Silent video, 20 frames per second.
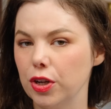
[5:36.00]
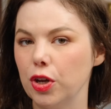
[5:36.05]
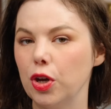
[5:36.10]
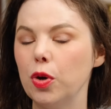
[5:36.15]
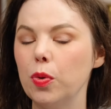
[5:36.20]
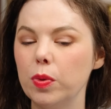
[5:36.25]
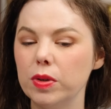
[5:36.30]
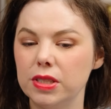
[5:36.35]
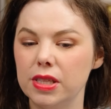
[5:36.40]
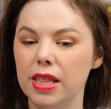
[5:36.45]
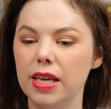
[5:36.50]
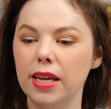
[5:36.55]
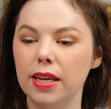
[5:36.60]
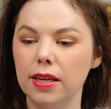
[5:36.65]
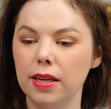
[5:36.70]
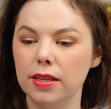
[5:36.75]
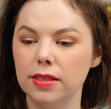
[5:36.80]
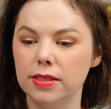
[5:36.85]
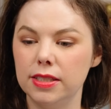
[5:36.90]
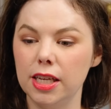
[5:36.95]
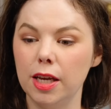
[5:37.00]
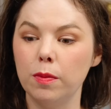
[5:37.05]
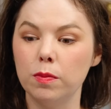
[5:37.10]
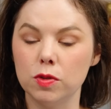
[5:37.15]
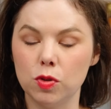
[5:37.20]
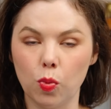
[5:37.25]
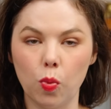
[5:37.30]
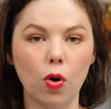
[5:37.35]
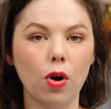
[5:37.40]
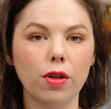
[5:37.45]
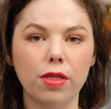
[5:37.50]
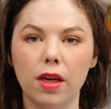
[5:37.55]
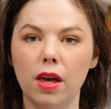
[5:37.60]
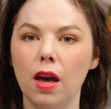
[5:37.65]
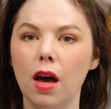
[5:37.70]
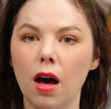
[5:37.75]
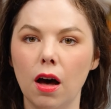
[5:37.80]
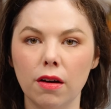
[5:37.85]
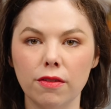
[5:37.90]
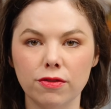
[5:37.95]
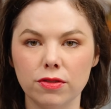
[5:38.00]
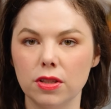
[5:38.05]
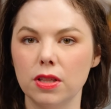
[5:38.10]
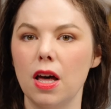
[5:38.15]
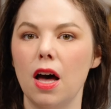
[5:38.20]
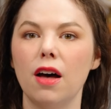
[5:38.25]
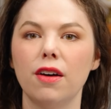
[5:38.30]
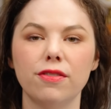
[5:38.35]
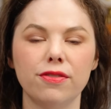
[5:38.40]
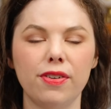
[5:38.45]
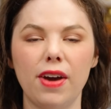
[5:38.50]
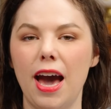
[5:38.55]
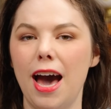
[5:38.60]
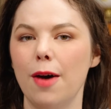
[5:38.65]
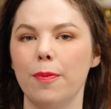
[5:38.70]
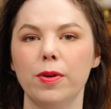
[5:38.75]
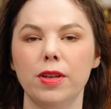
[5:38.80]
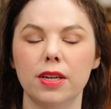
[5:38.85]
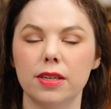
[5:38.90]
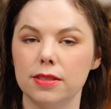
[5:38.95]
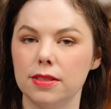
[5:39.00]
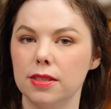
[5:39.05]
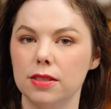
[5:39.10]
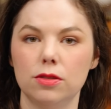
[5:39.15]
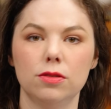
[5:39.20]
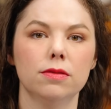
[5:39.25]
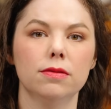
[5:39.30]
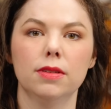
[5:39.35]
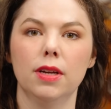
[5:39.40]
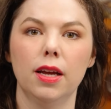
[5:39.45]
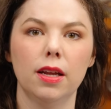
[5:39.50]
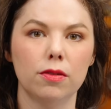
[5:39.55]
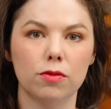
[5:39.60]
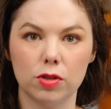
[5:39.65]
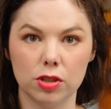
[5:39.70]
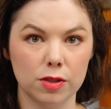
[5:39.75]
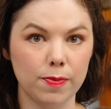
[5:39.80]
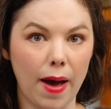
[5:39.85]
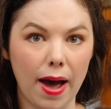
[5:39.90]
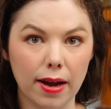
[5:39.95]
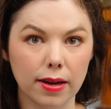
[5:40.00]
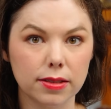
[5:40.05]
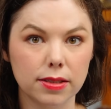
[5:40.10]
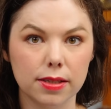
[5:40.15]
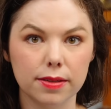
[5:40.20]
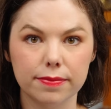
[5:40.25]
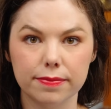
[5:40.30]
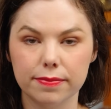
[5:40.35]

who was then deemed worthy of love, happiness, and, and respect.